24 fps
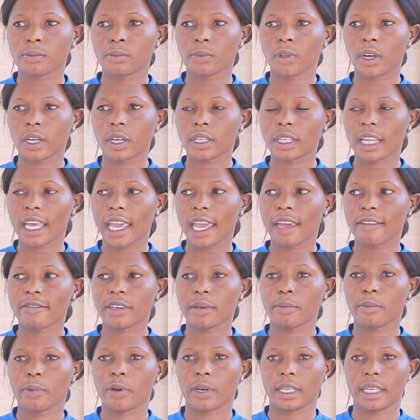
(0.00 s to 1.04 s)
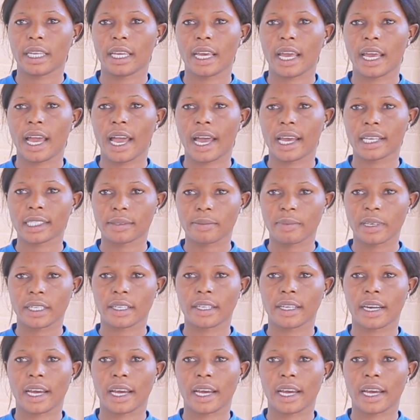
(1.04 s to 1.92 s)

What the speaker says: Not everybody has been